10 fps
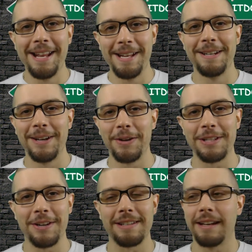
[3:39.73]
you know,
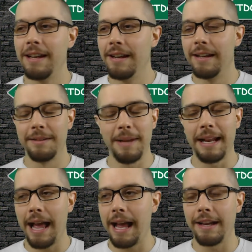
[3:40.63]
Tyrion's like,
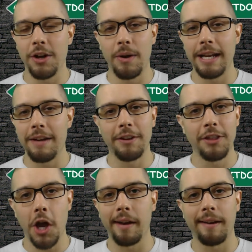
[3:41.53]
man, I never
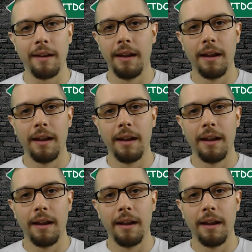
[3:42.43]
thought